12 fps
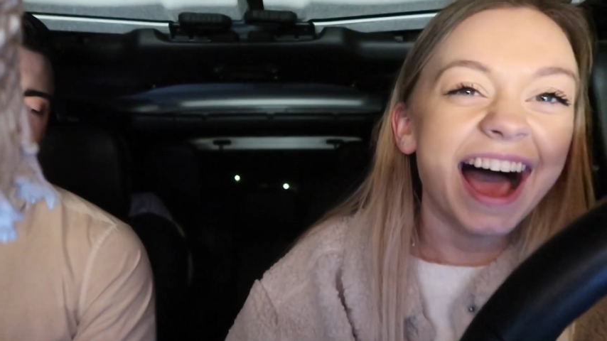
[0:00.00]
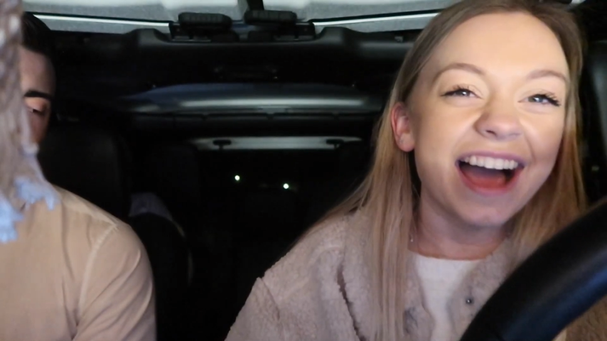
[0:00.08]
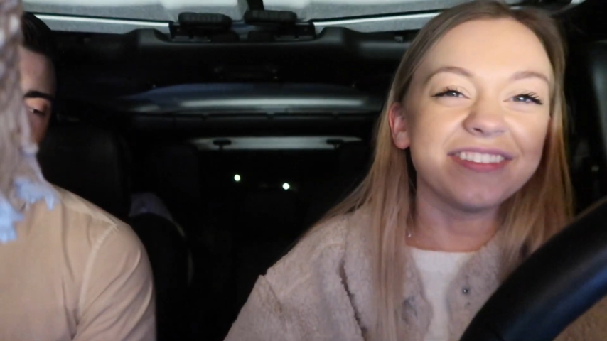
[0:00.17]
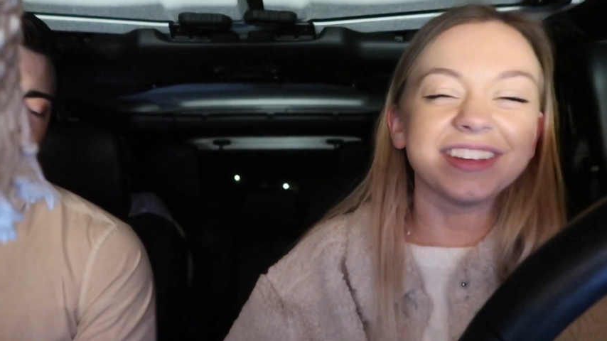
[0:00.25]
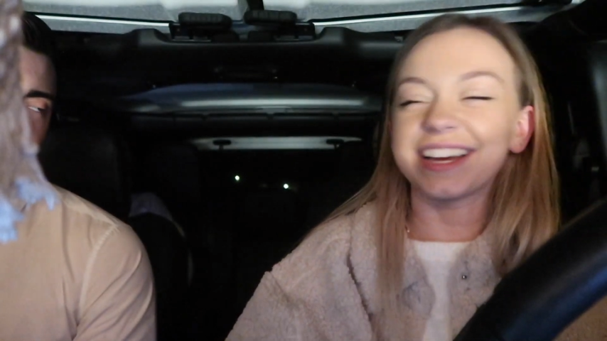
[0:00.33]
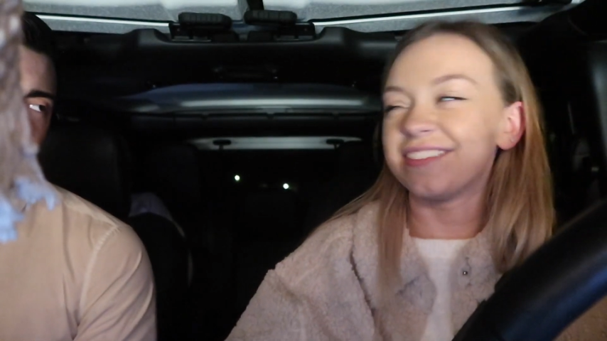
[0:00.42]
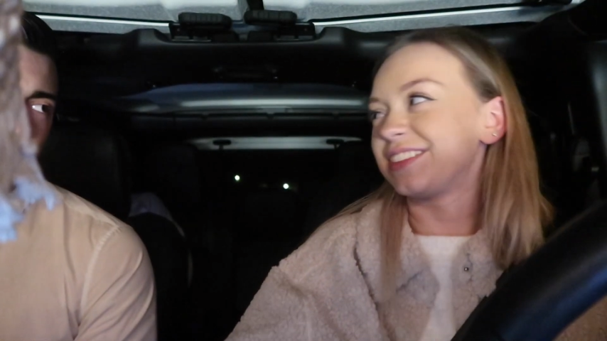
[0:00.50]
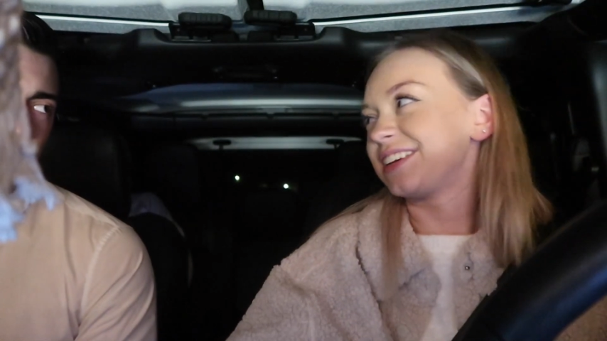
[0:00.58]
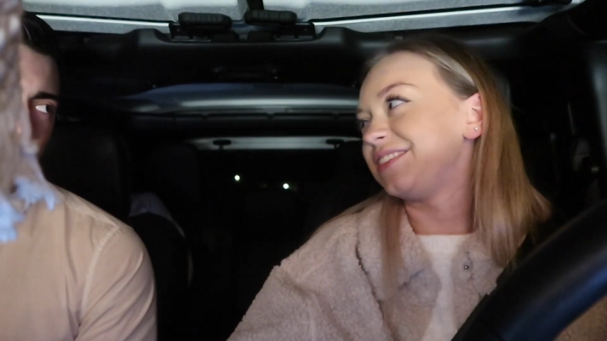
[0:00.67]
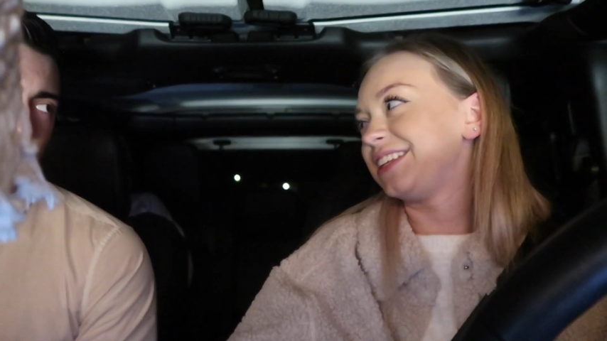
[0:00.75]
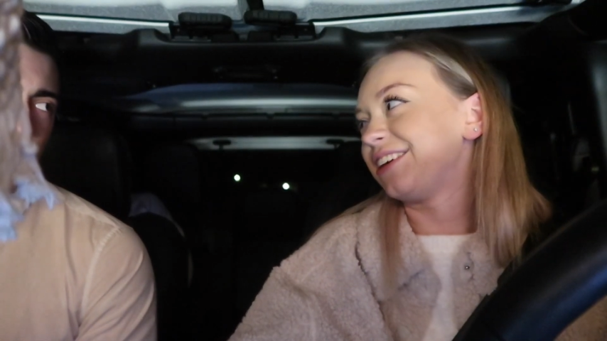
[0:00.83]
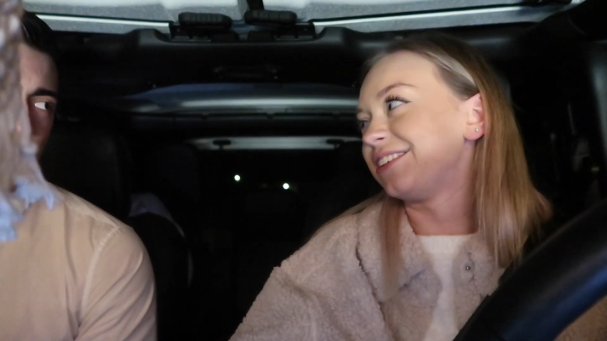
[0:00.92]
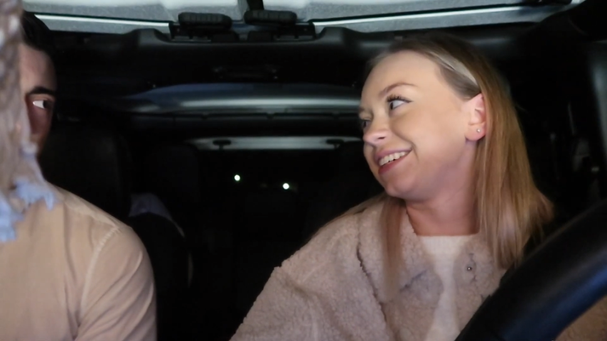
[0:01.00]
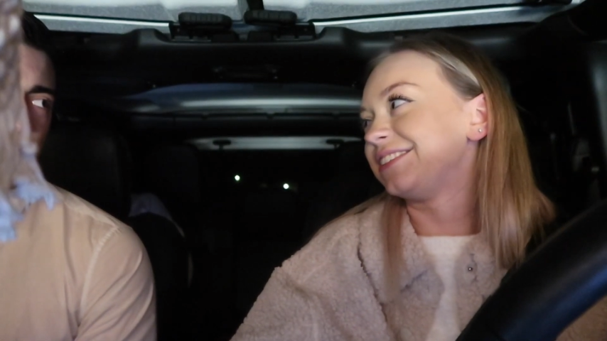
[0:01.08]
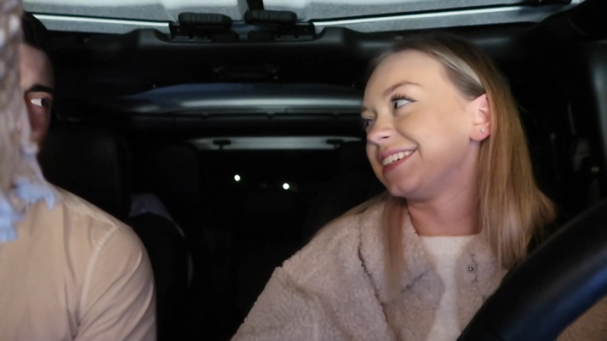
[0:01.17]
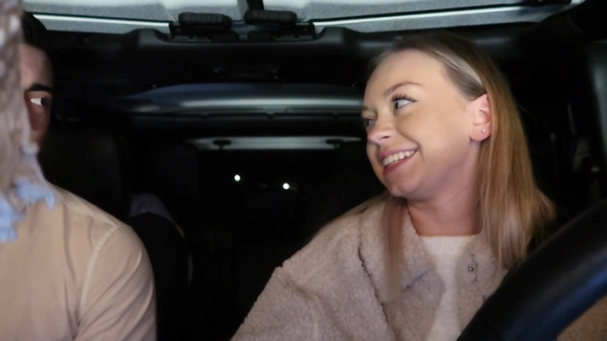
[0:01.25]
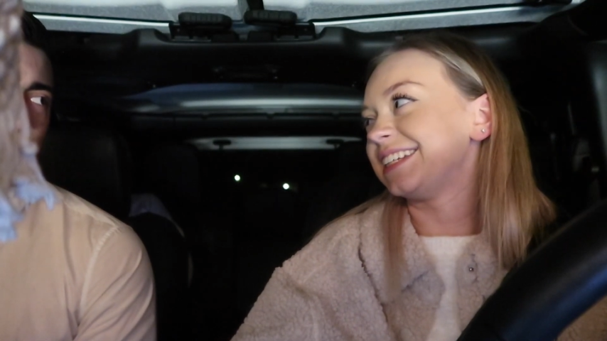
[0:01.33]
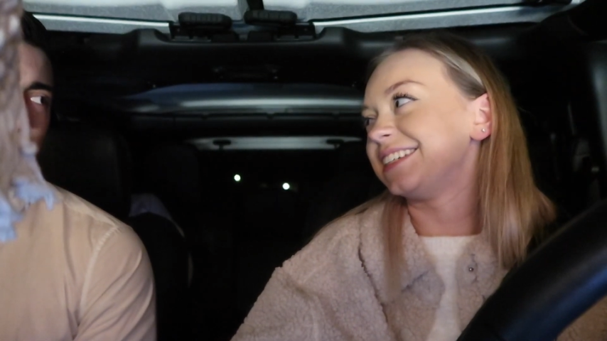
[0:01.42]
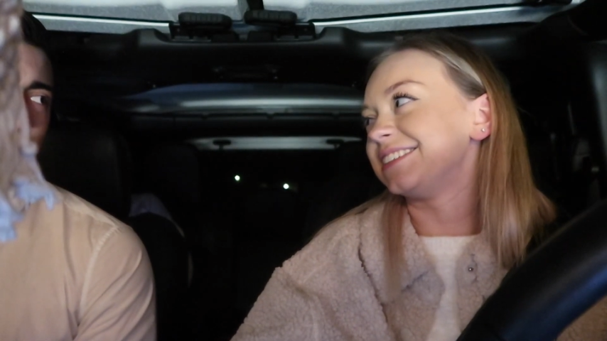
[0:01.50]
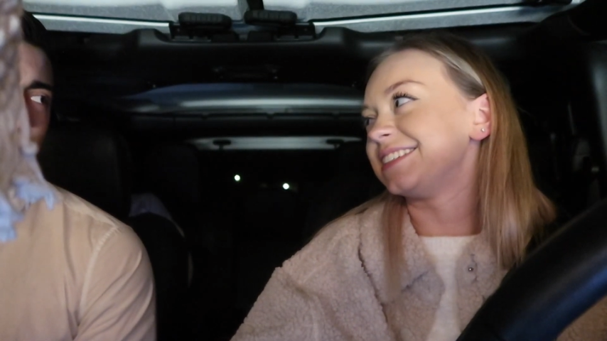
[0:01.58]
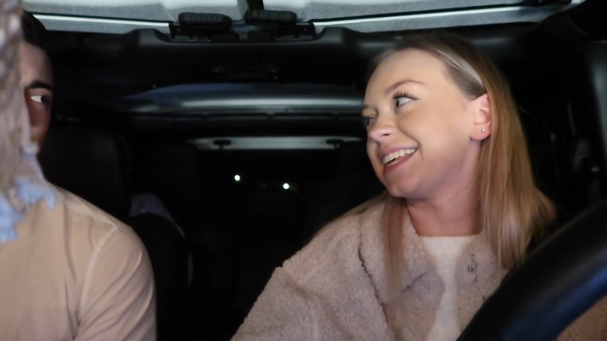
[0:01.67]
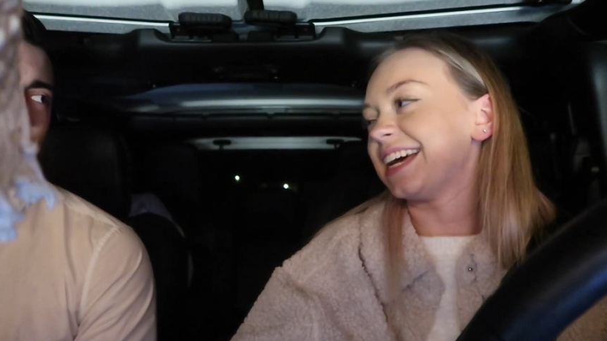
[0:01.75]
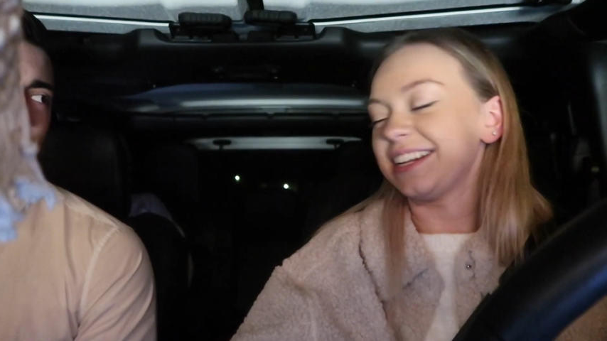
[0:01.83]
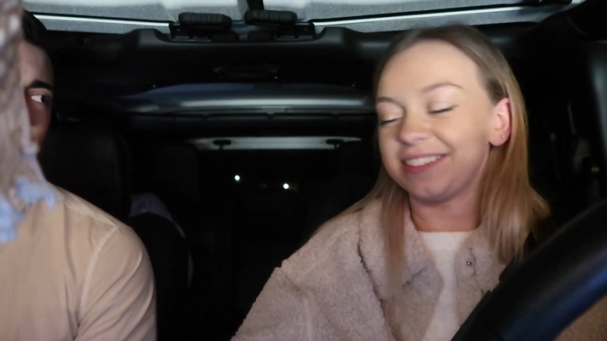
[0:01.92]
feel like I'm gonna be the only one that
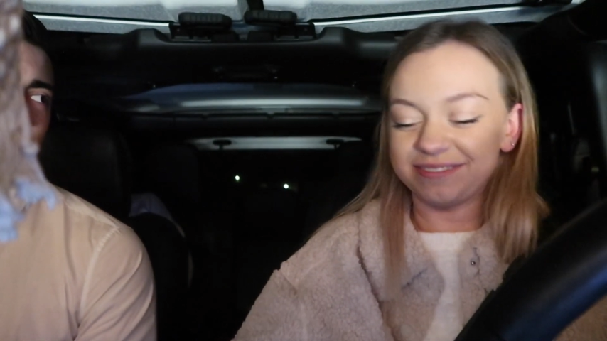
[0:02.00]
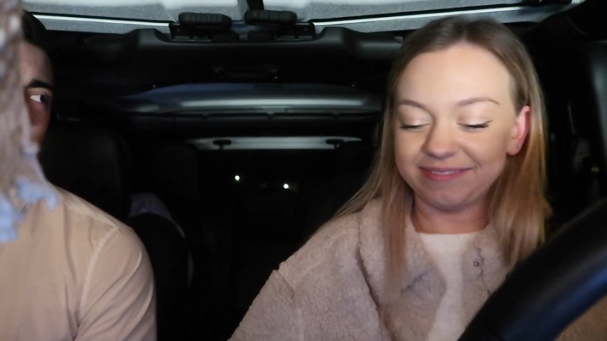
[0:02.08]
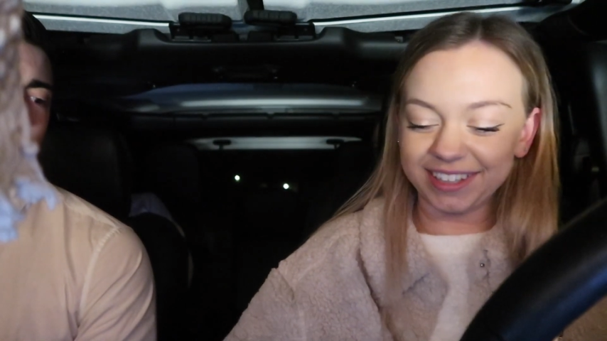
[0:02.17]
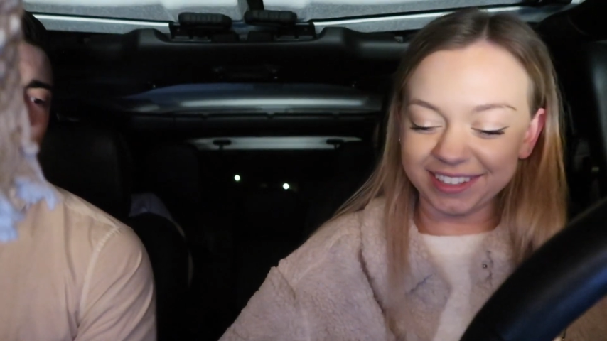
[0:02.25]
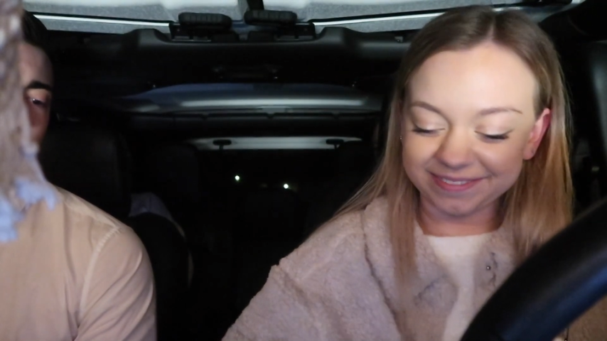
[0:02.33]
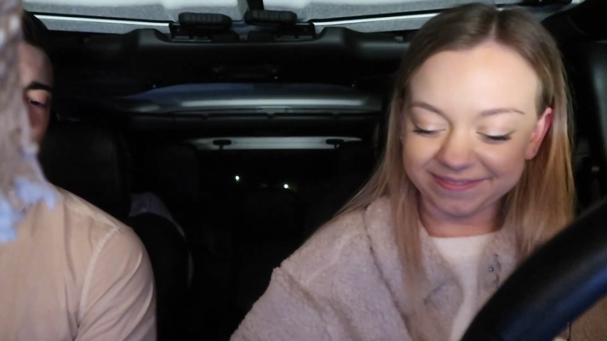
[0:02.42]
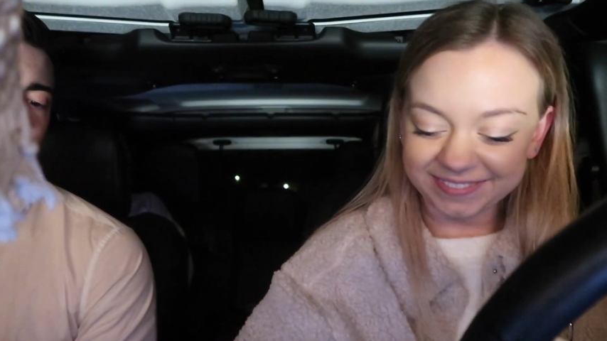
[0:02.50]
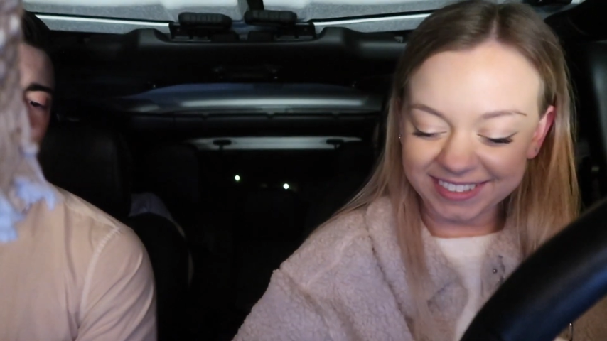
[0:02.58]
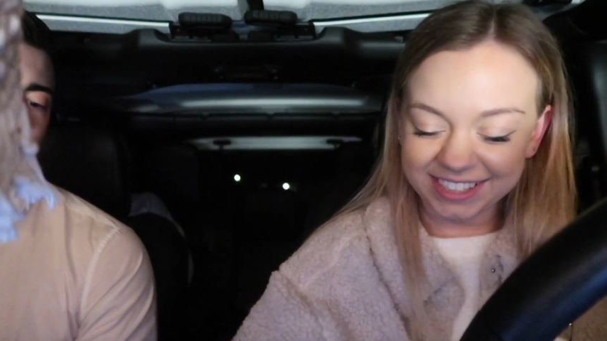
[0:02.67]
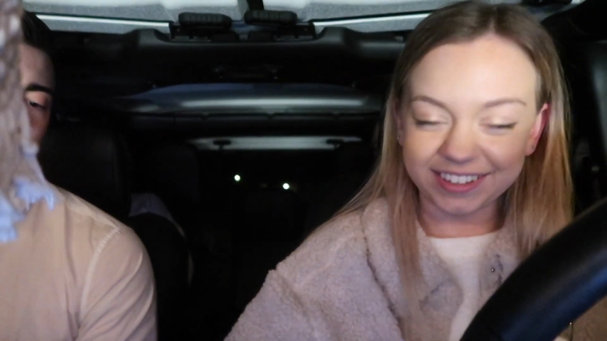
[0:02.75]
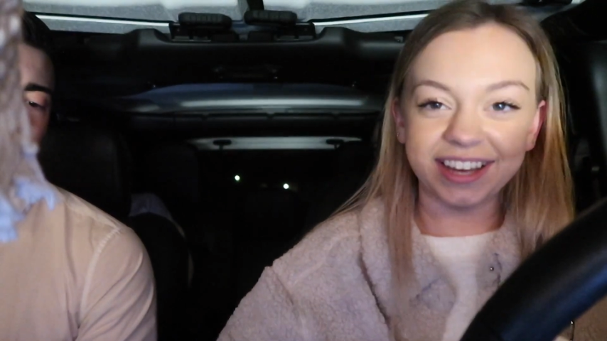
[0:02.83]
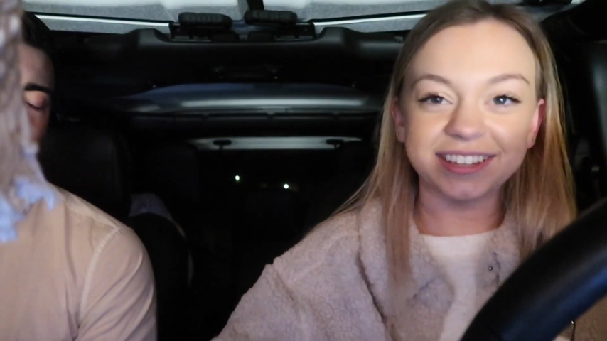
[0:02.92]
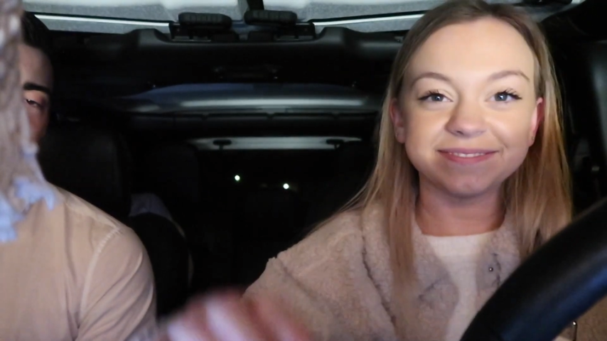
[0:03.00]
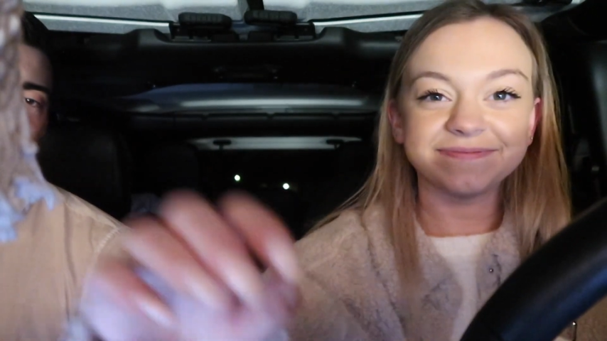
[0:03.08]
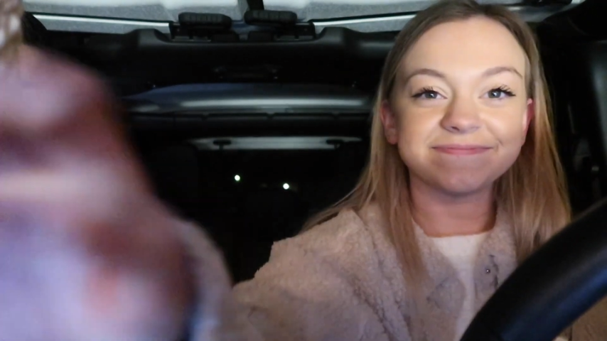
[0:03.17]
knows that, but it's okay.